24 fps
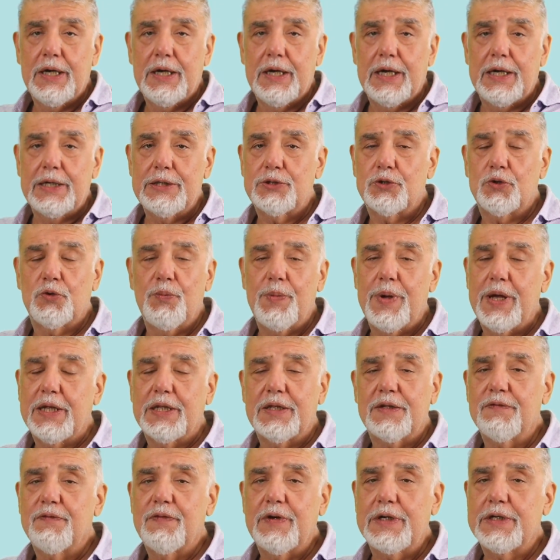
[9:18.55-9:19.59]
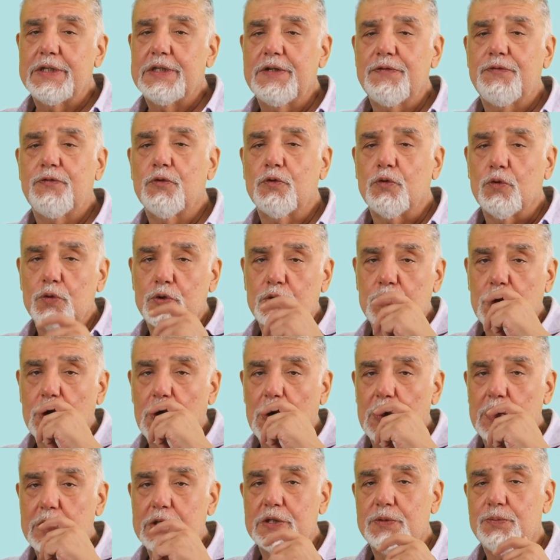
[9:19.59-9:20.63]
has to make the very difficult
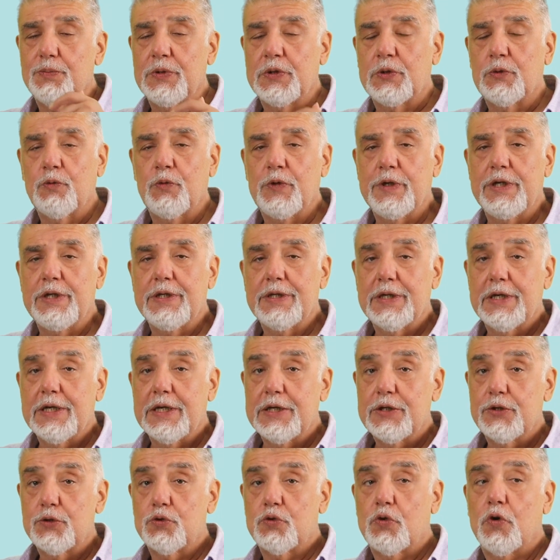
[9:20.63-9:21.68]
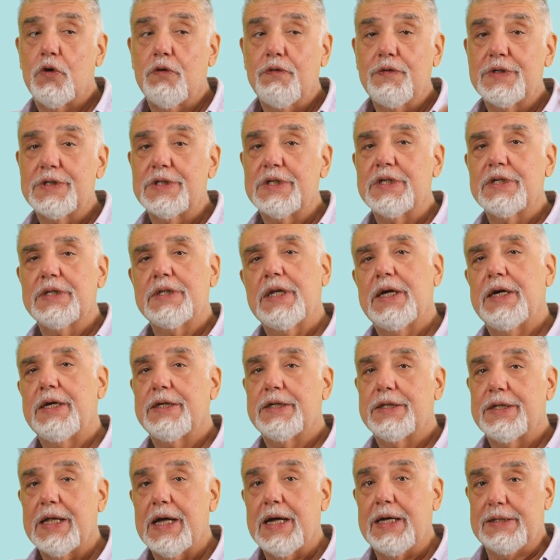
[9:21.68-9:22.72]
choice between servicing their
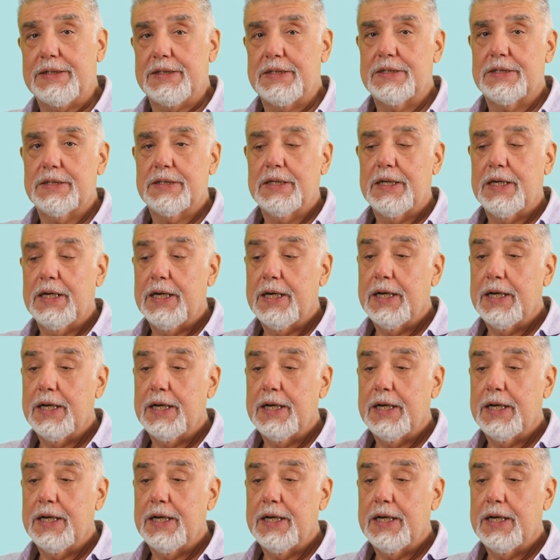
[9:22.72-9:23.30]
debts